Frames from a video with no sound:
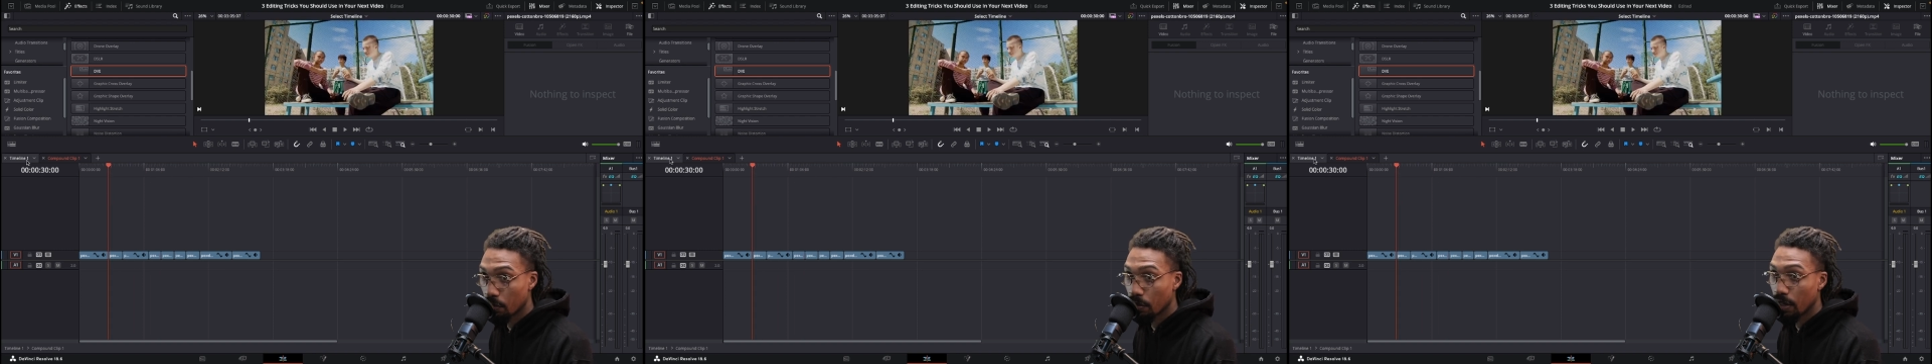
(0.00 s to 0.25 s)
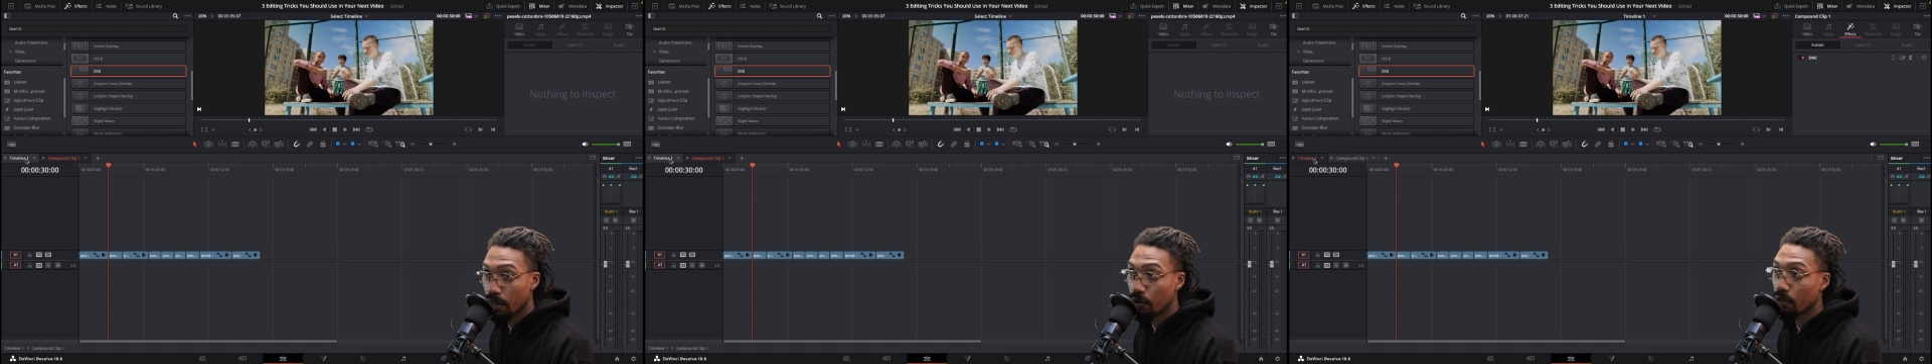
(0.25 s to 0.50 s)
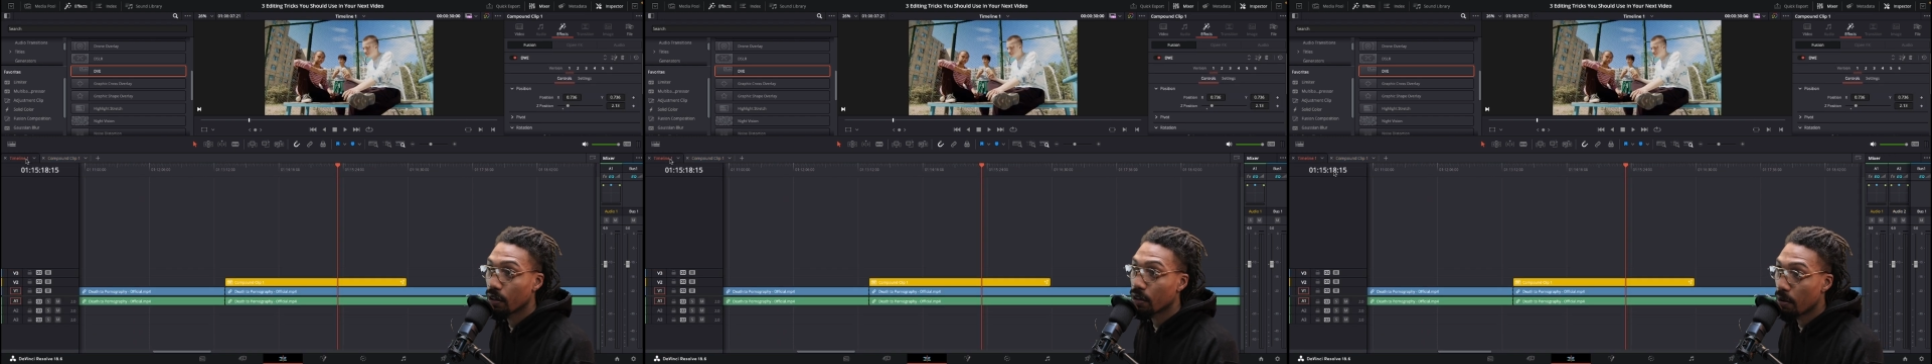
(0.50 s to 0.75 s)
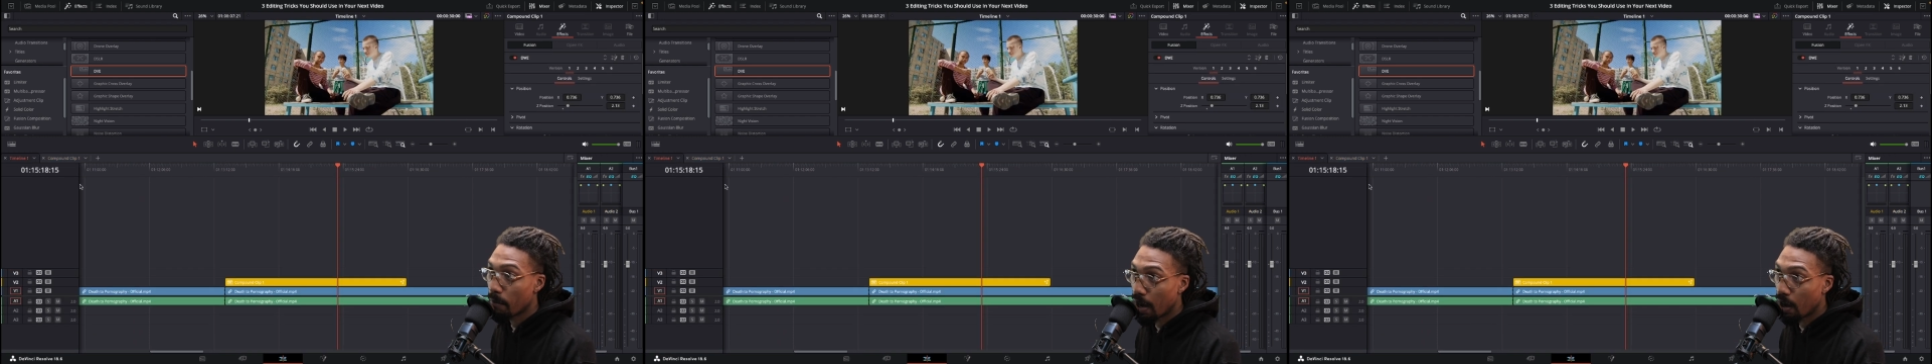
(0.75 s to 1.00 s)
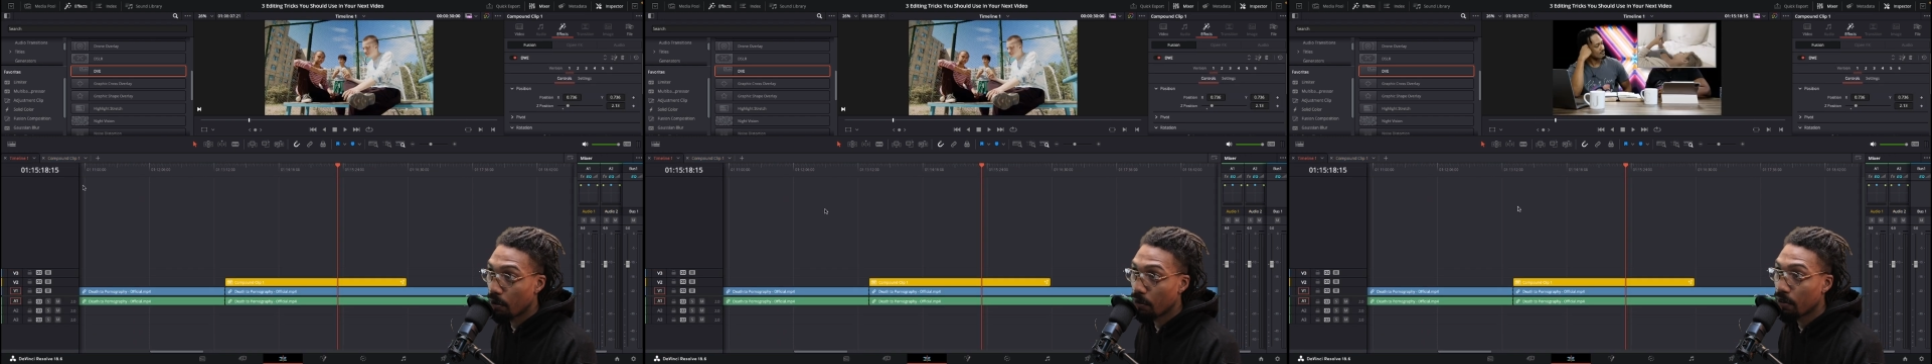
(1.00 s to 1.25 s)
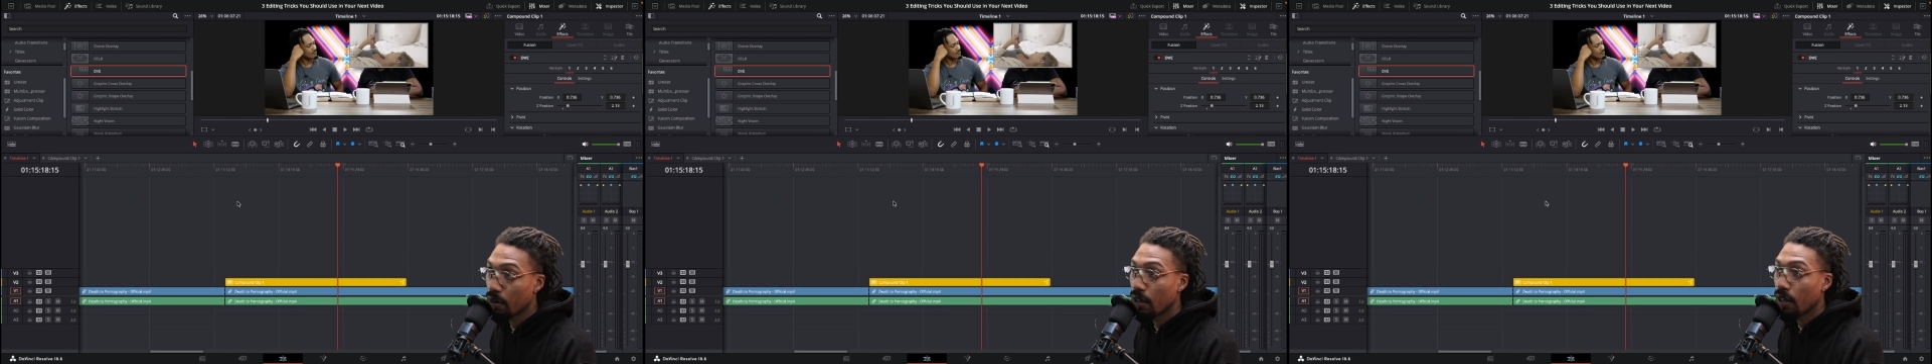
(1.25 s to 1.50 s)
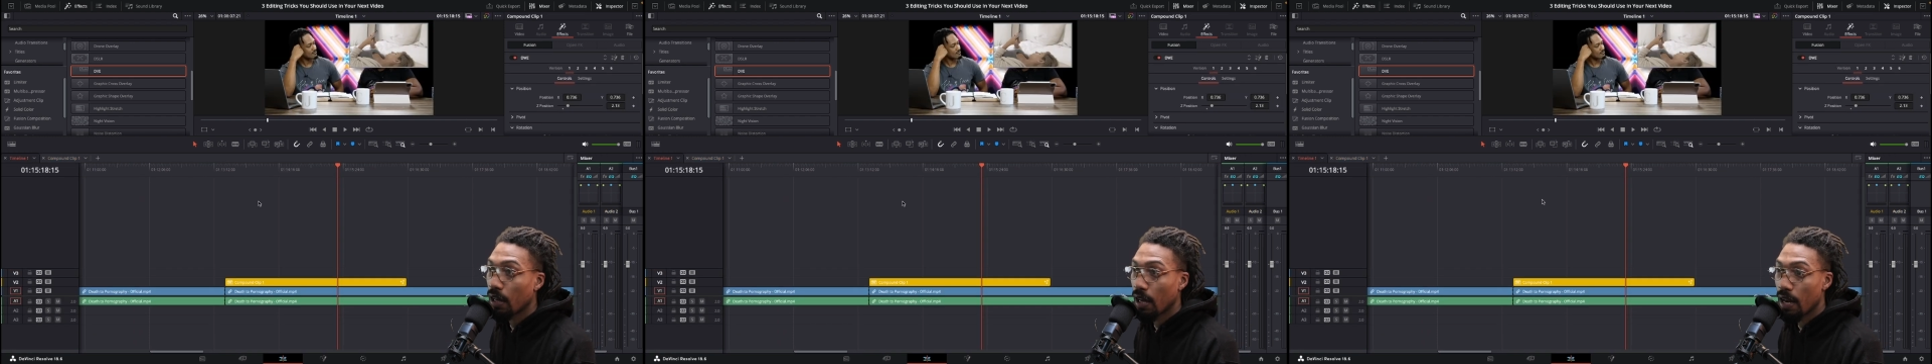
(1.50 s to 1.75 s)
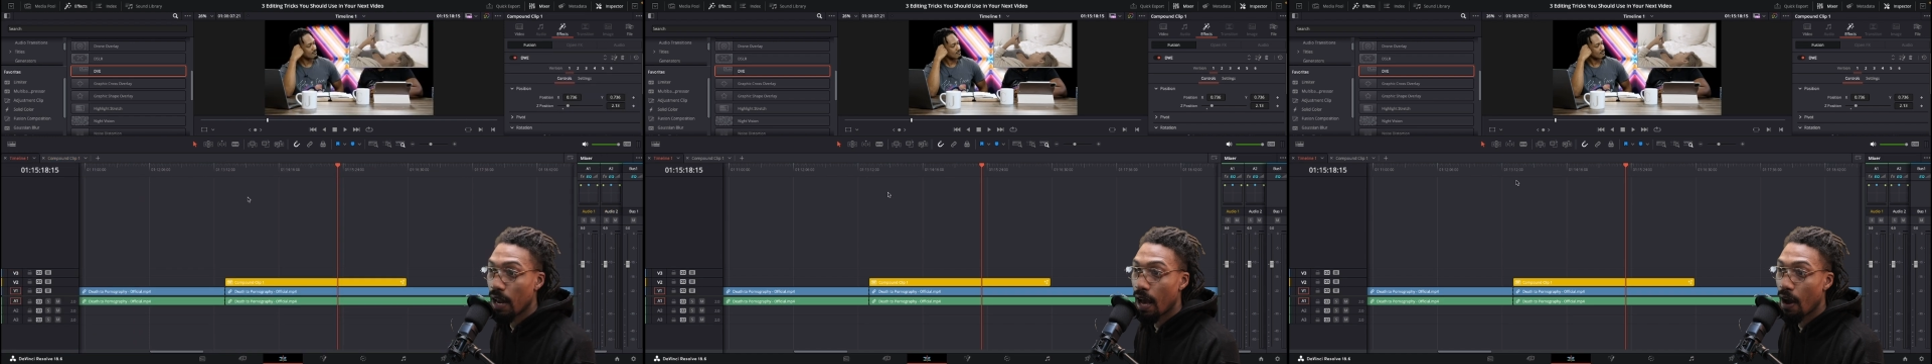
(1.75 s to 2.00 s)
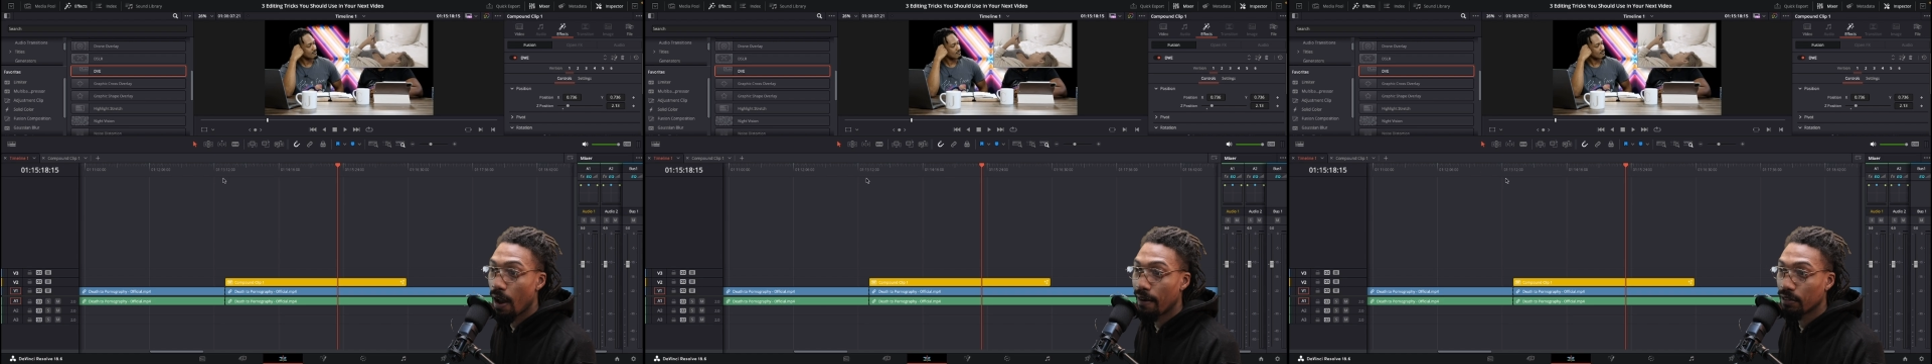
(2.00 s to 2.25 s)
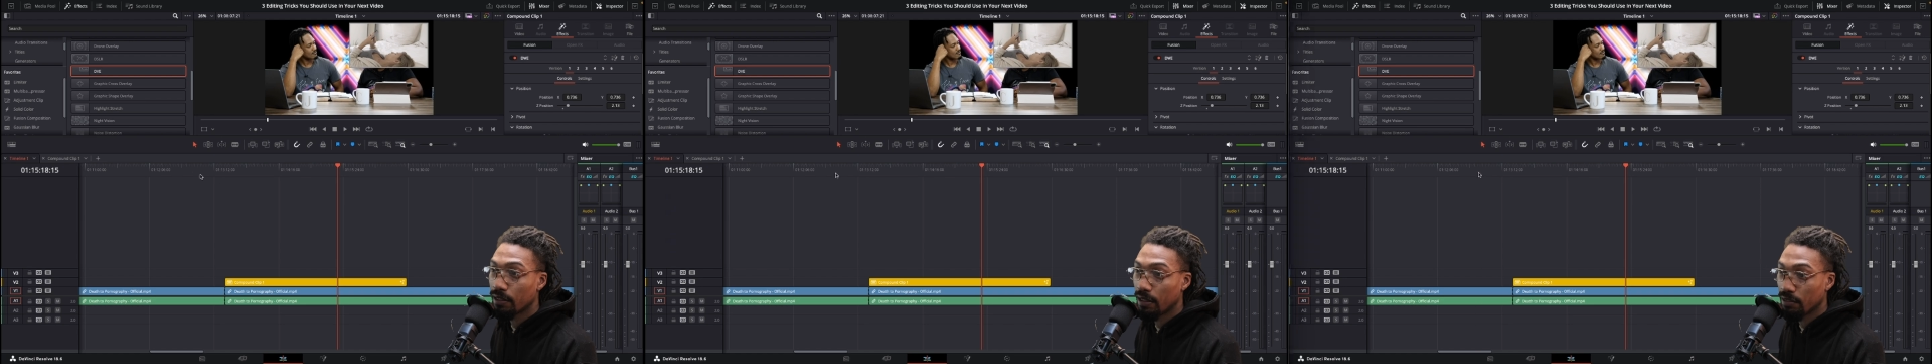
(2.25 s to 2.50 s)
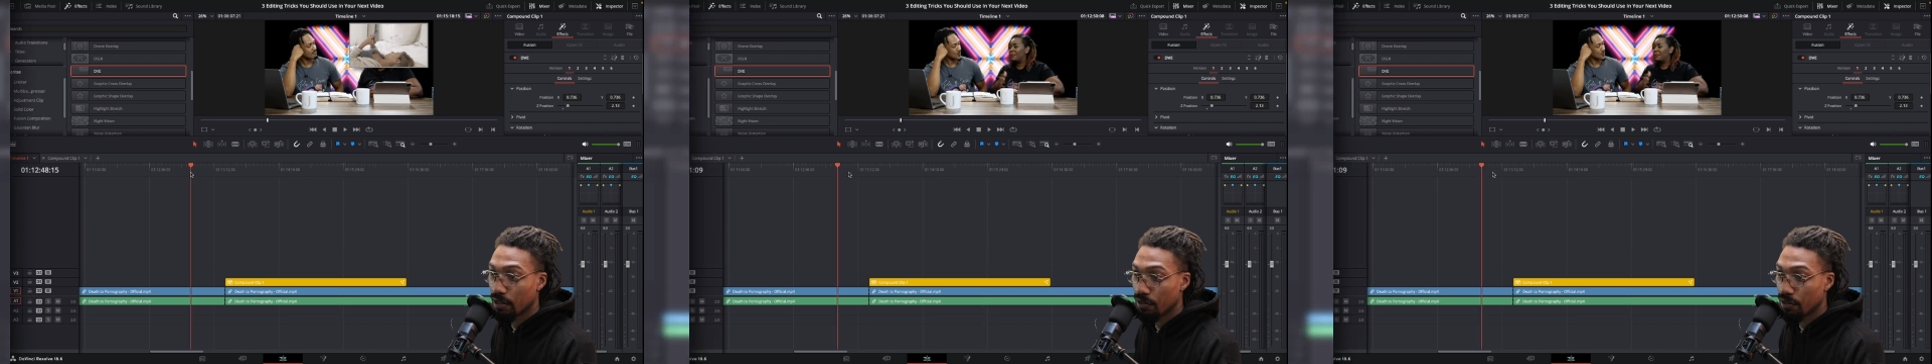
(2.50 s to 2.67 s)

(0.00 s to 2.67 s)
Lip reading: and then you can come out, and now everything's under